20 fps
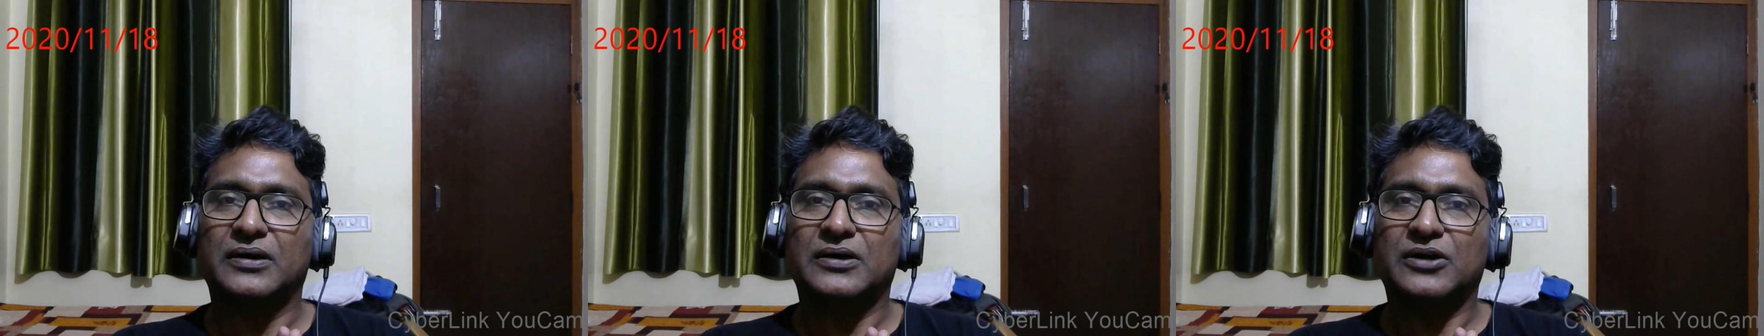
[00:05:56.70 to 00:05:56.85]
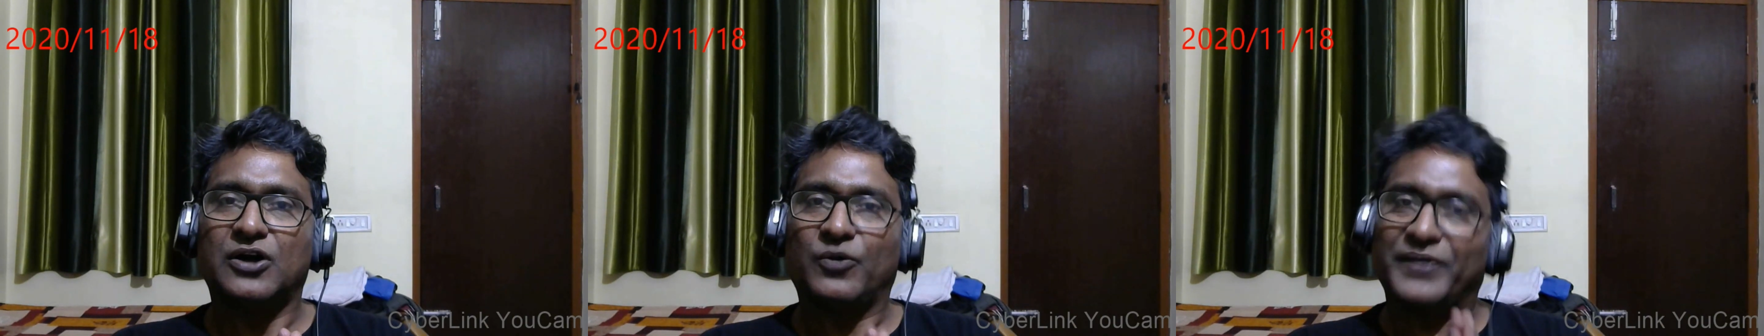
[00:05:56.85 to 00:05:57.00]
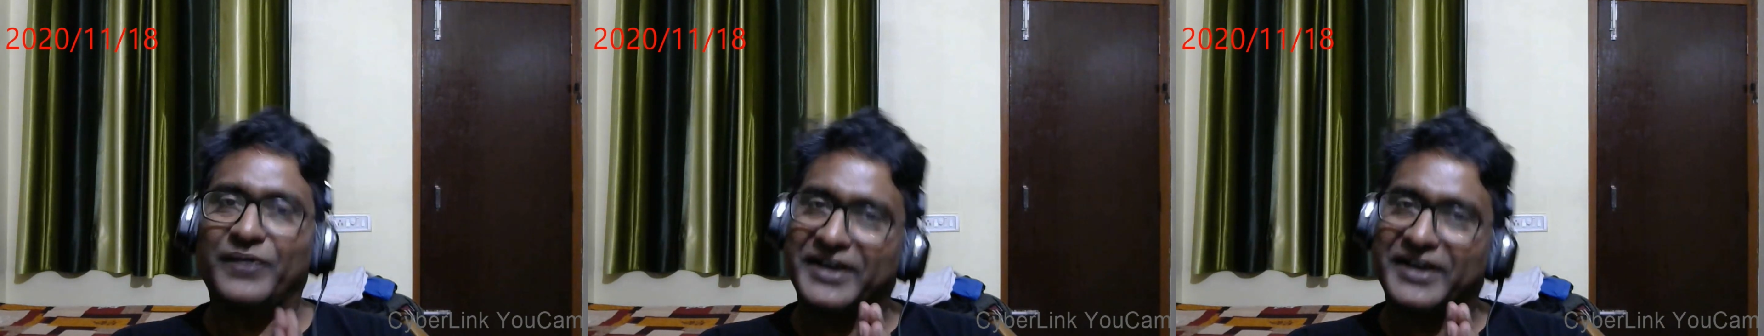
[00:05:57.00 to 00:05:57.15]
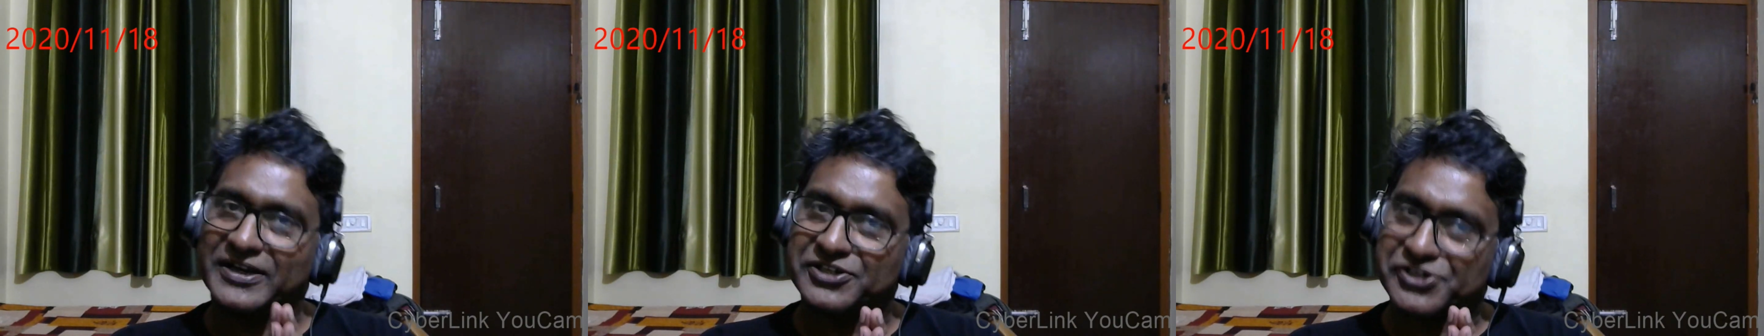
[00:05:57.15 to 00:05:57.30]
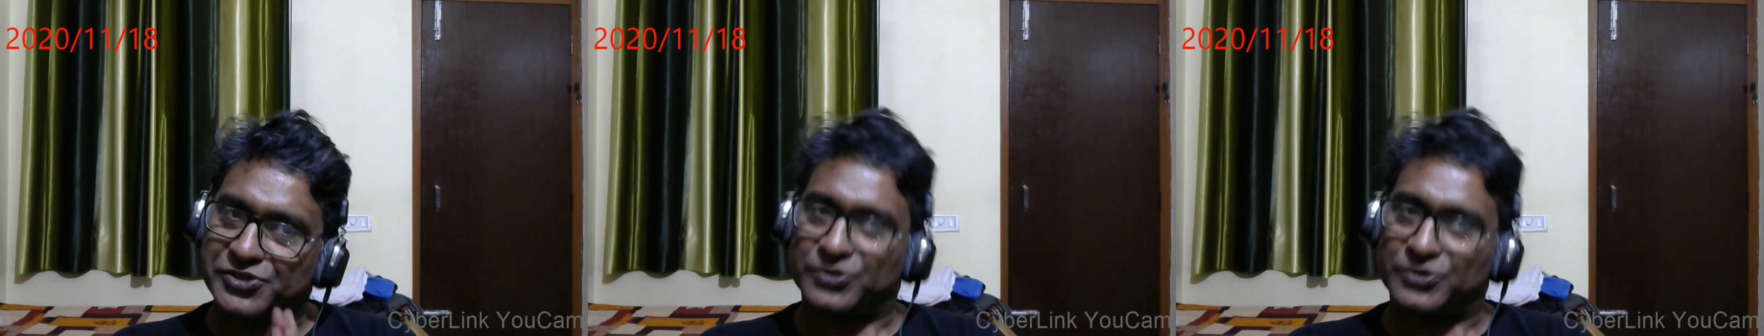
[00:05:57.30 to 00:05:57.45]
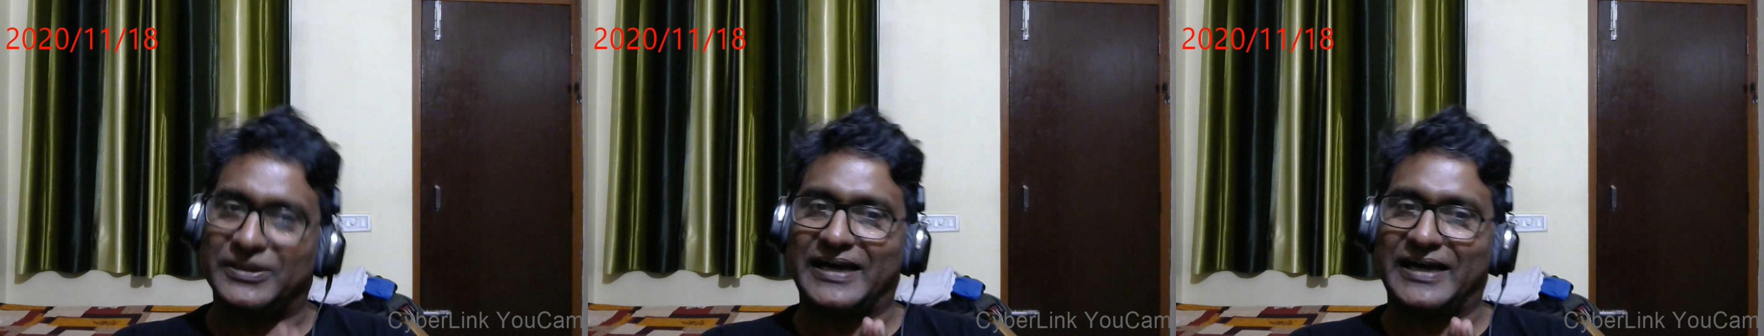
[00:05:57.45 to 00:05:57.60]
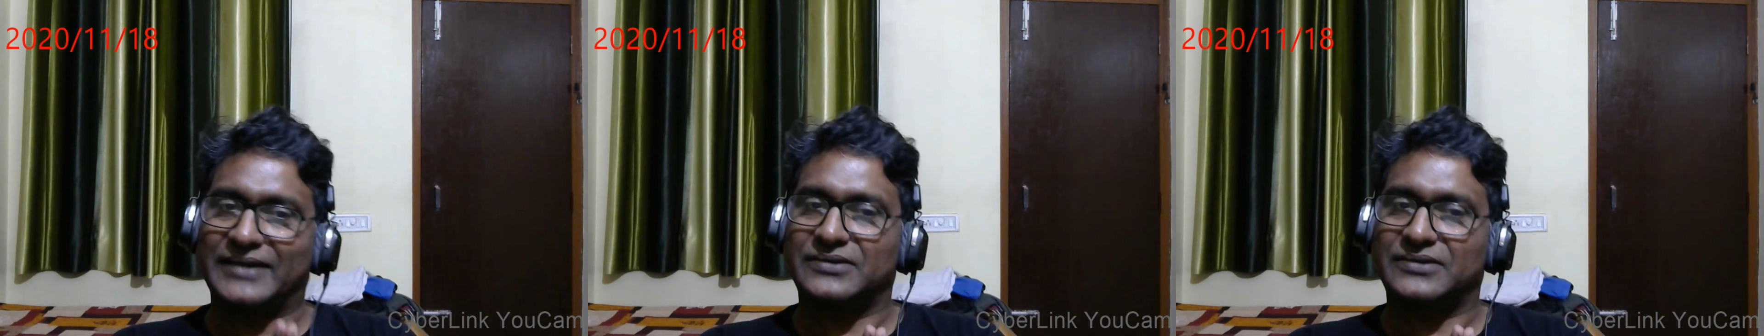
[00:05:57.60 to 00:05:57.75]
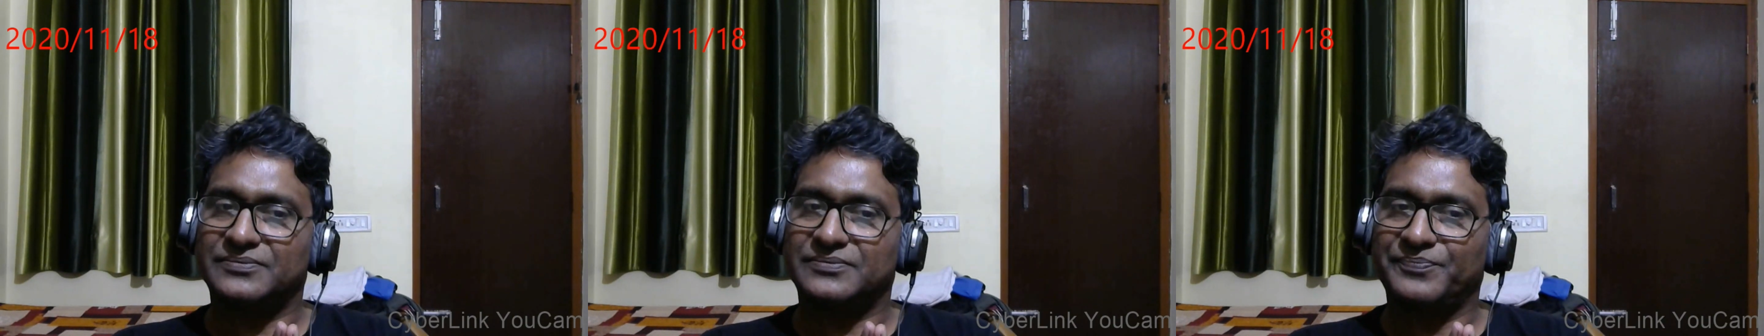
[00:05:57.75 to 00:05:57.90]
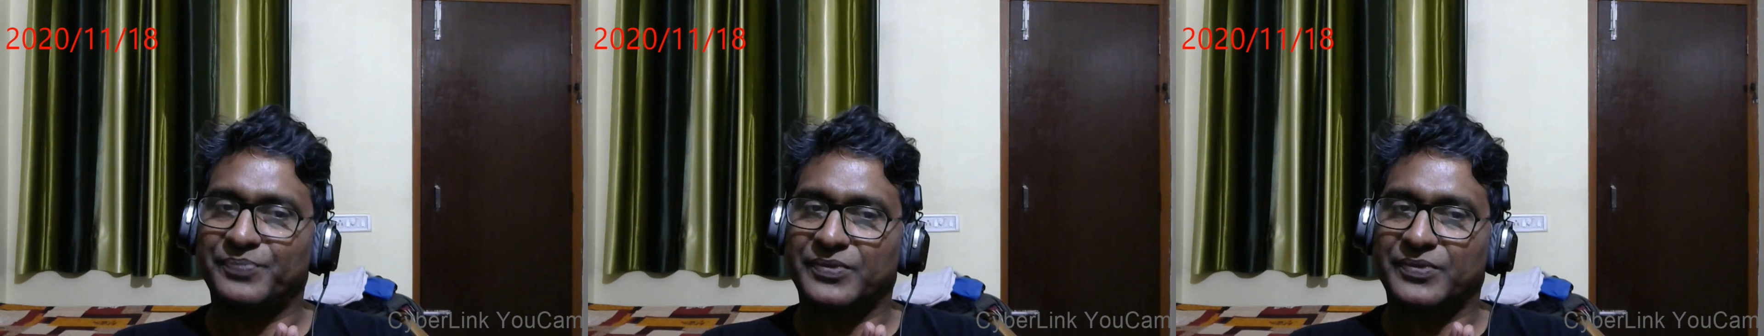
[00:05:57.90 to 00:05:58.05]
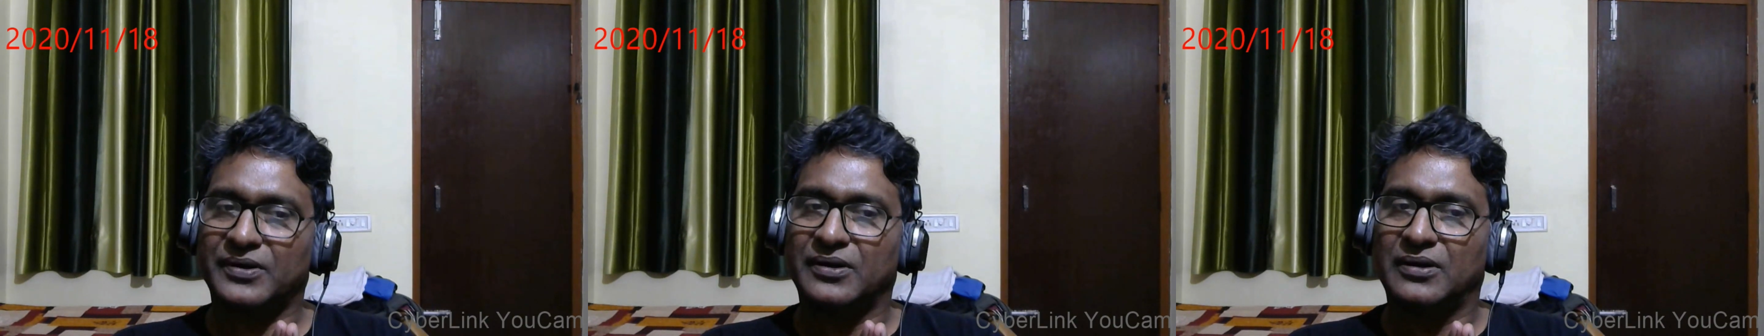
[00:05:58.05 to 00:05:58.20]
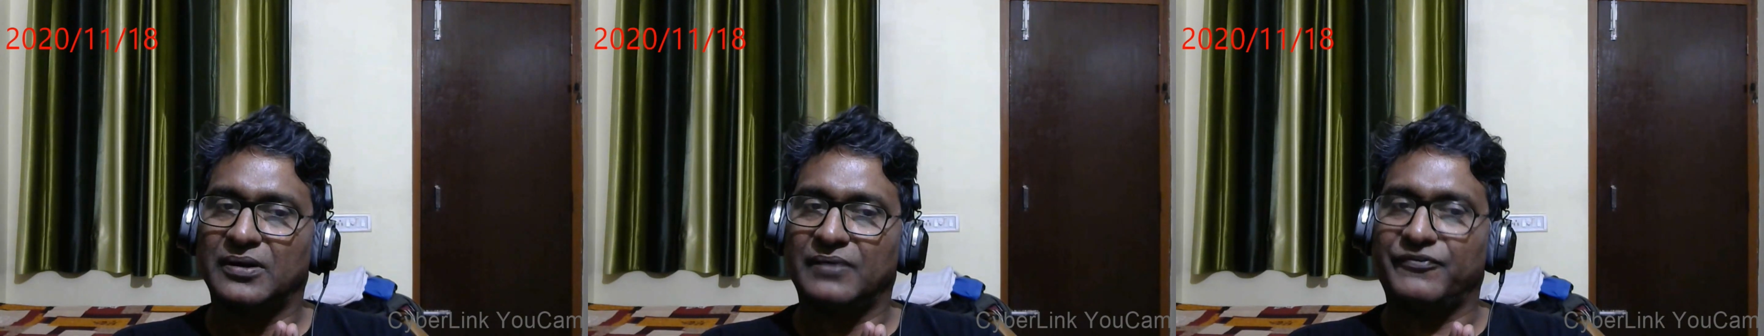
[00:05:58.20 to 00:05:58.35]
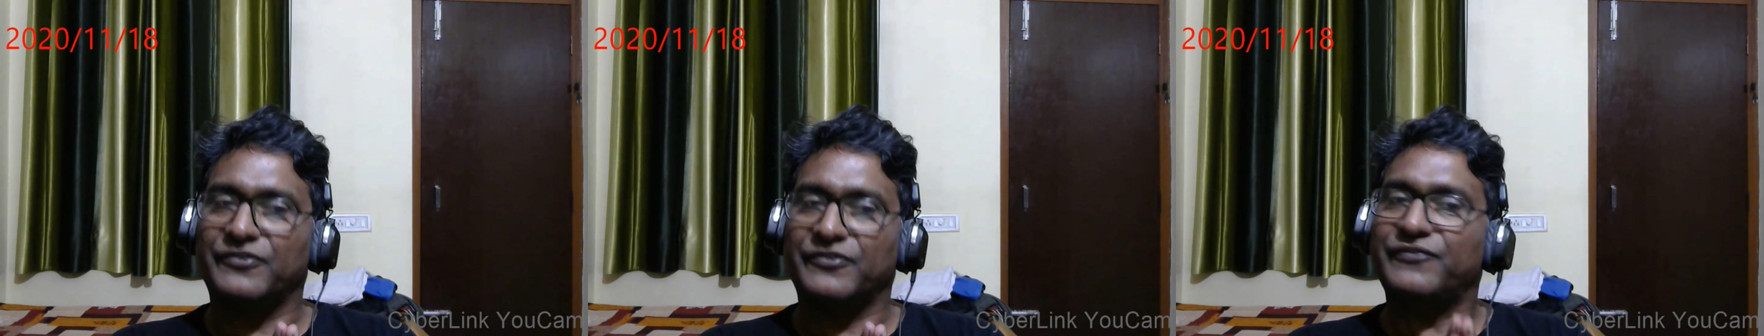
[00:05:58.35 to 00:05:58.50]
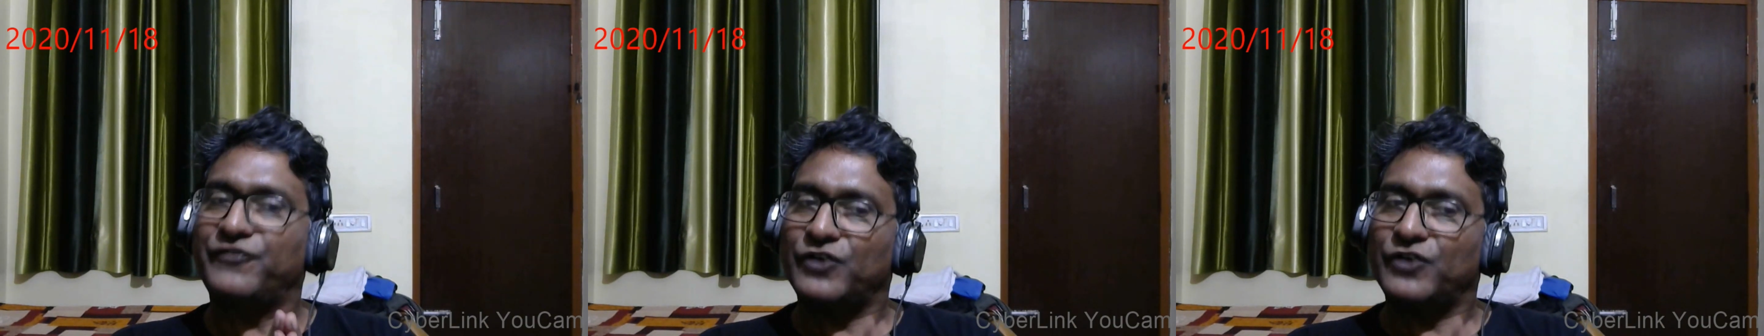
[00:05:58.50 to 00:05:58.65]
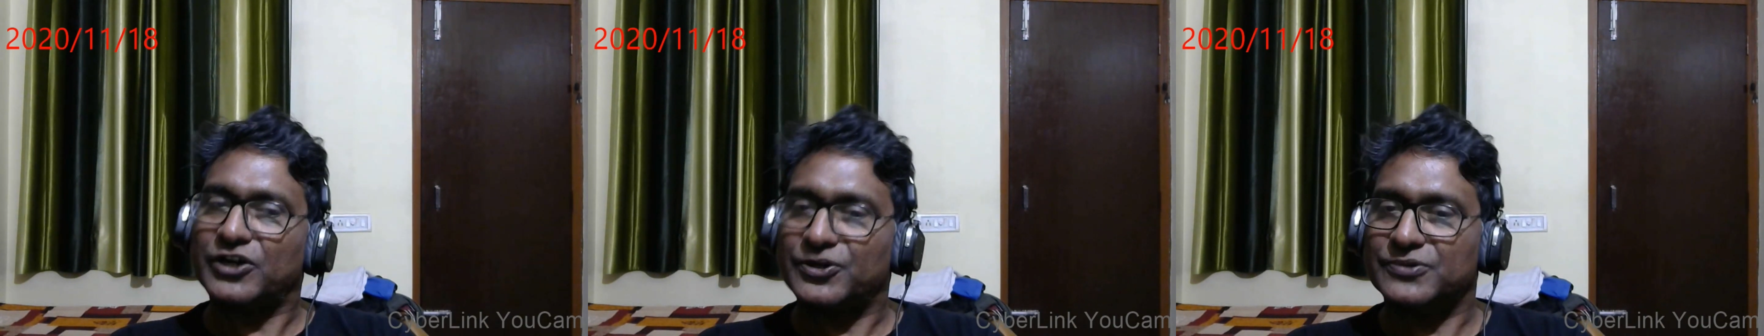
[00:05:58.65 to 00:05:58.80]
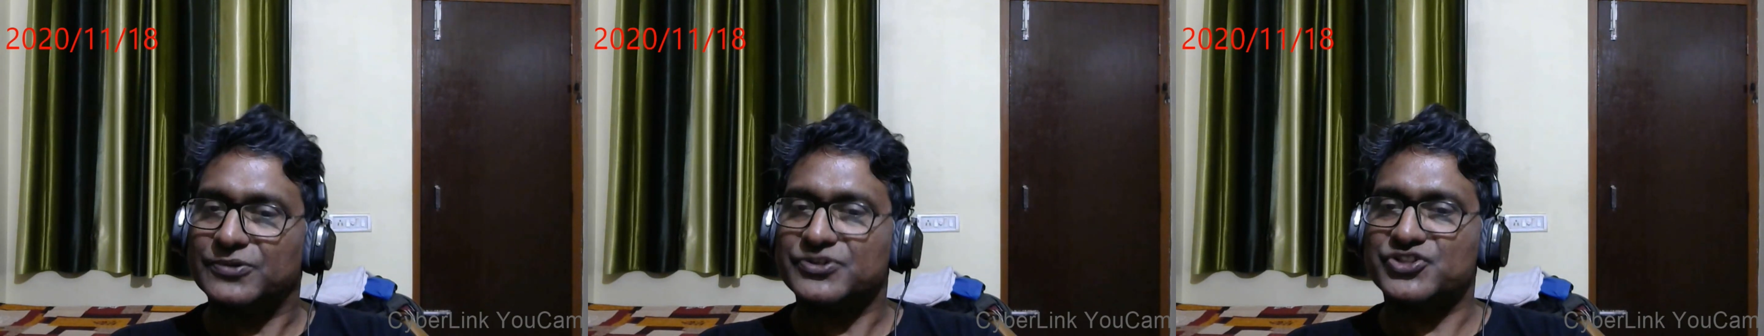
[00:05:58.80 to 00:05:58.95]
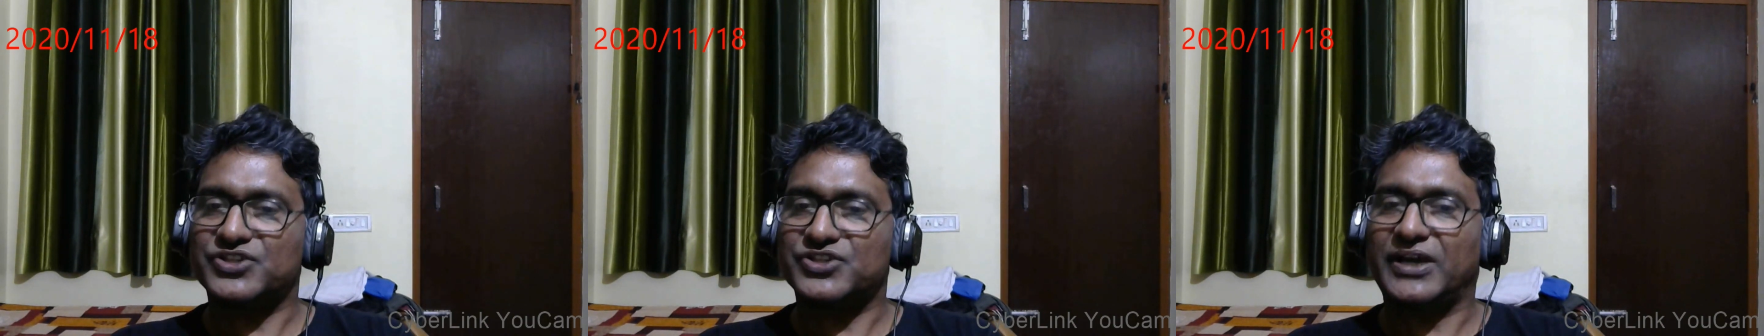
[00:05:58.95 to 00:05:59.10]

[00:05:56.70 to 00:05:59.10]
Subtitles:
We can show that. For photons